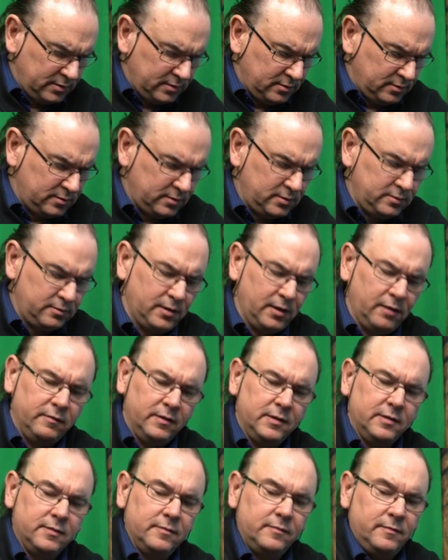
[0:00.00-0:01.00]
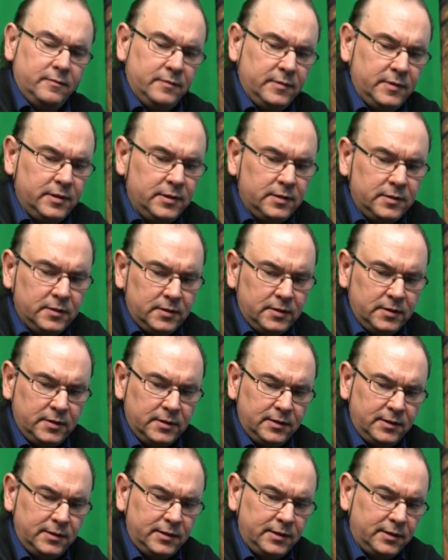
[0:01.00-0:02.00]
And then you have a
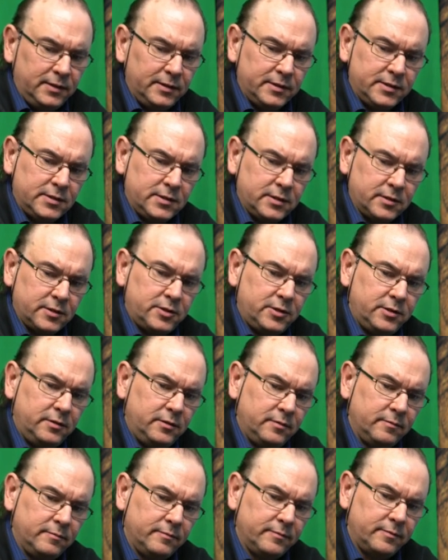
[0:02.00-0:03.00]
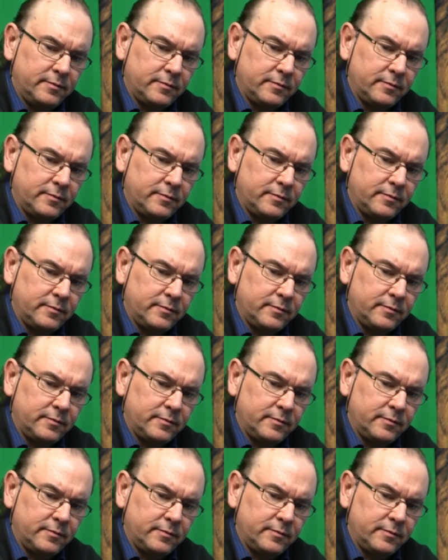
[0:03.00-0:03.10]
little suction